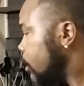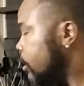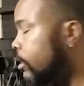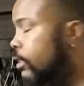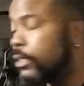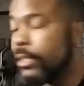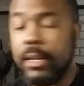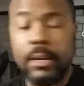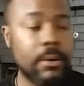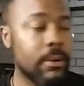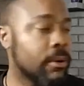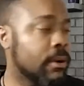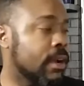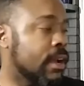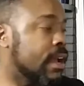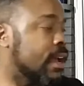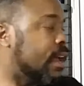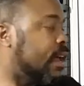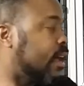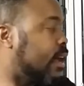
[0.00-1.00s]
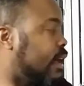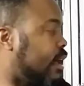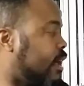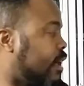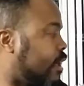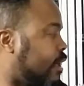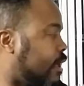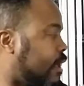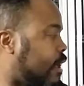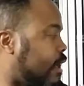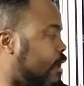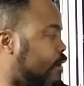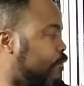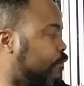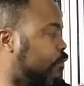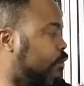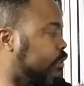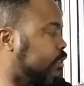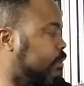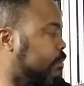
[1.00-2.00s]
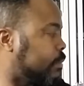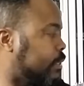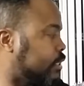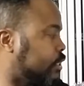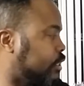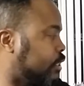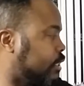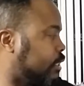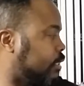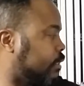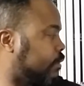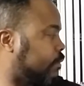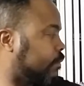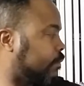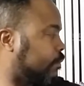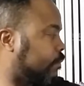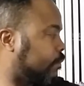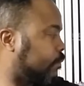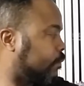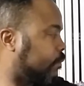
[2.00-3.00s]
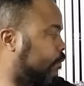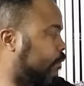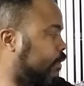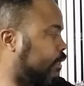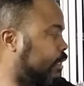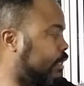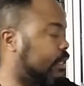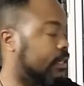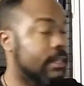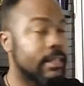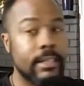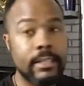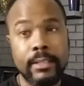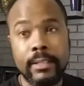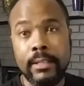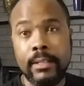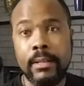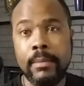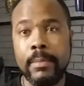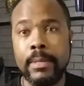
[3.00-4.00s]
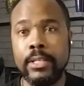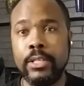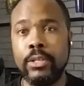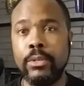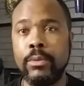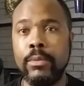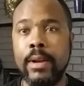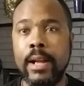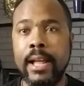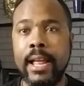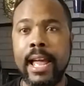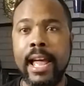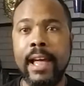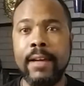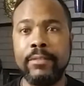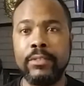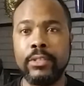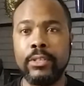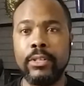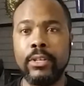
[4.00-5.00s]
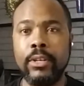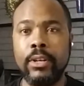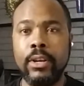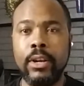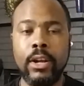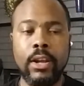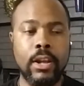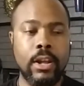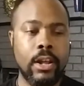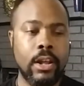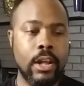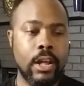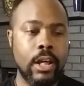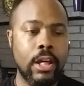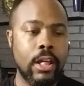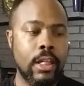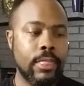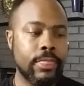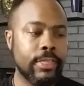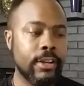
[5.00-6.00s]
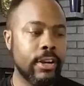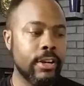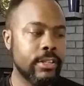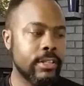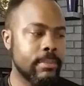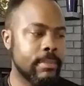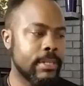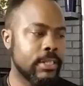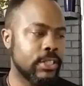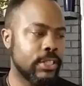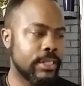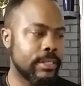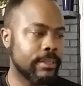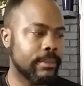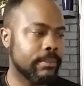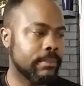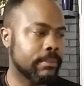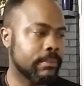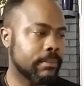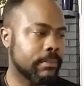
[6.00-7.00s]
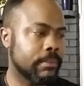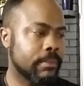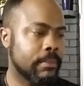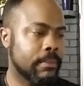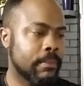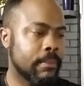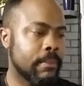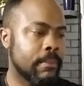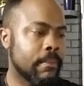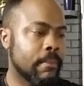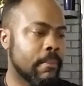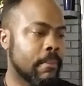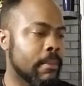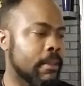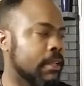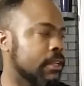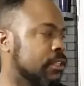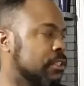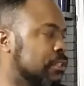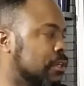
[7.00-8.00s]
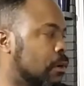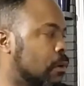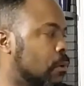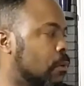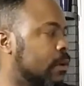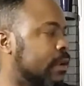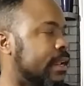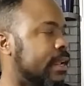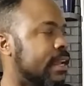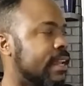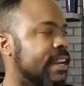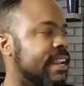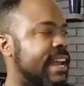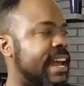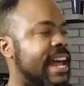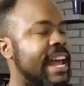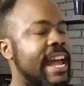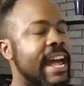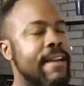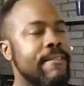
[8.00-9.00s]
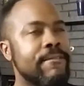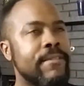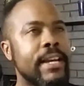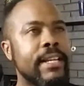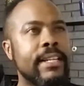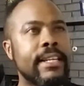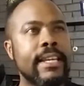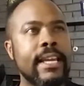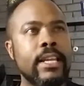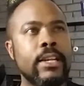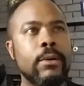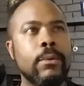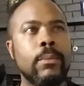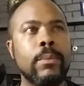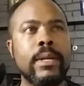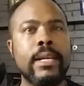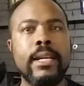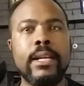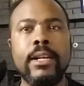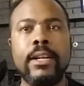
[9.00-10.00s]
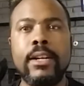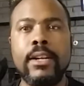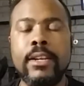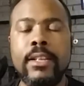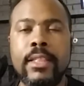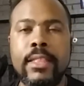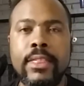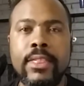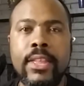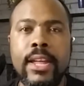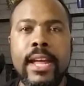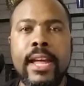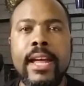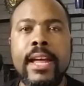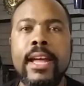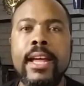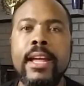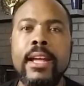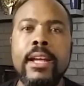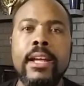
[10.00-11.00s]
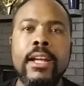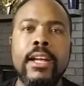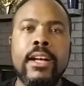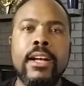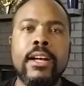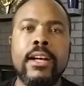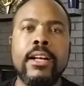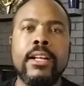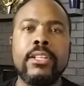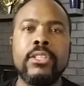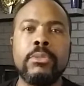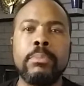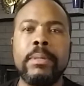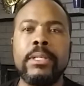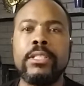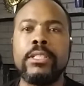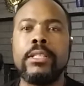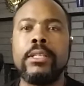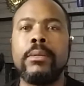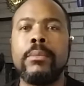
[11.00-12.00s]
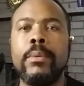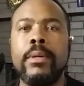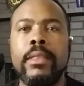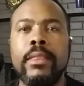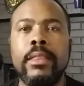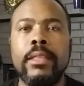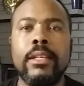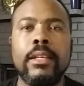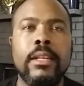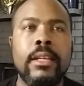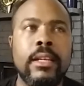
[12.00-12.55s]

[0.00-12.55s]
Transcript: And so a fourth dimension is the dimension right after third dimension. So, and I find it kind of weird that, especially with